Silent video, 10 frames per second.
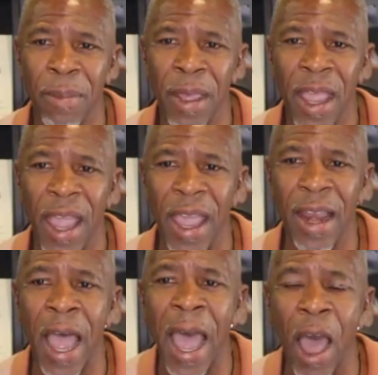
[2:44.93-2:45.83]
And
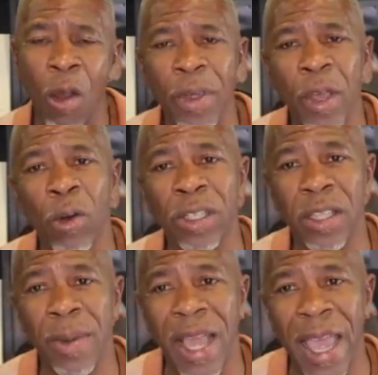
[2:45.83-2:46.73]
how are we holding them
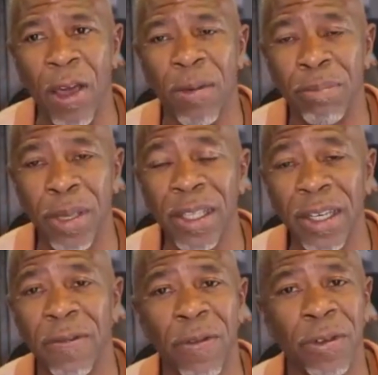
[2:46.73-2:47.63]
accountability
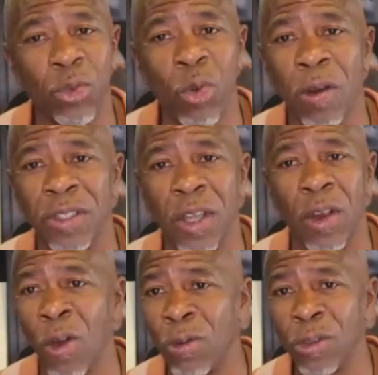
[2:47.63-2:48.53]
towards their
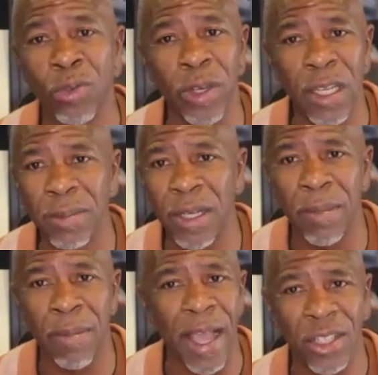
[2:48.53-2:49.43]
own dreams and
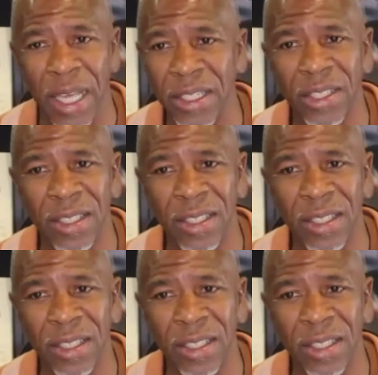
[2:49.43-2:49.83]
imagination?